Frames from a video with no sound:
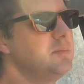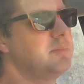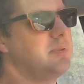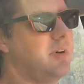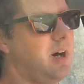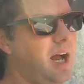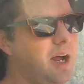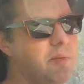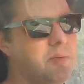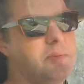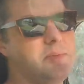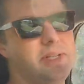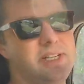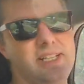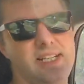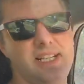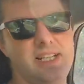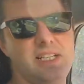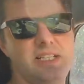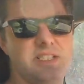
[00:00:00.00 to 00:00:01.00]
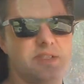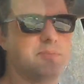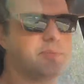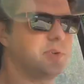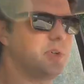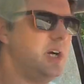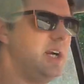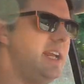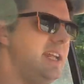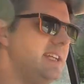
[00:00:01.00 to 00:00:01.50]
Probably needs
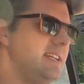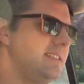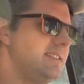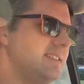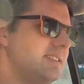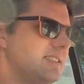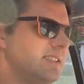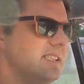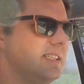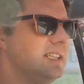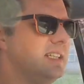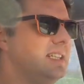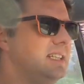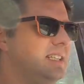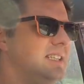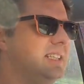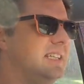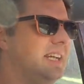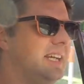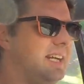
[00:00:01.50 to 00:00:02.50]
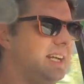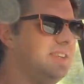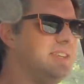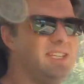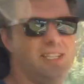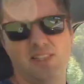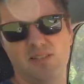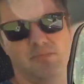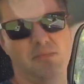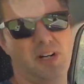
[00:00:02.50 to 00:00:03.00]
brakes. And I
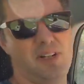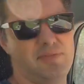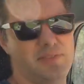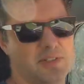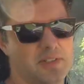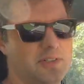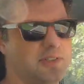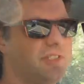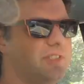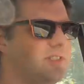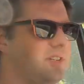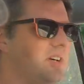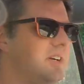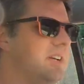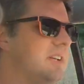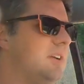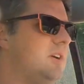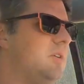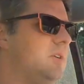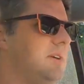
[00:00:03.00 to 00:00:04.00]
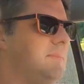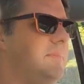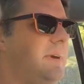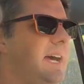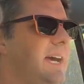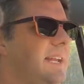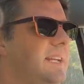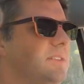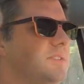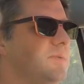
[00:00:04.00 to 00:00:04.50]
think the mufflers started going
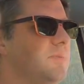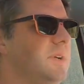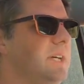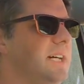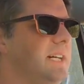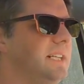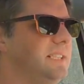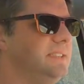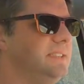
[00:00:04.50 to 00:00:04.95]
bad as well.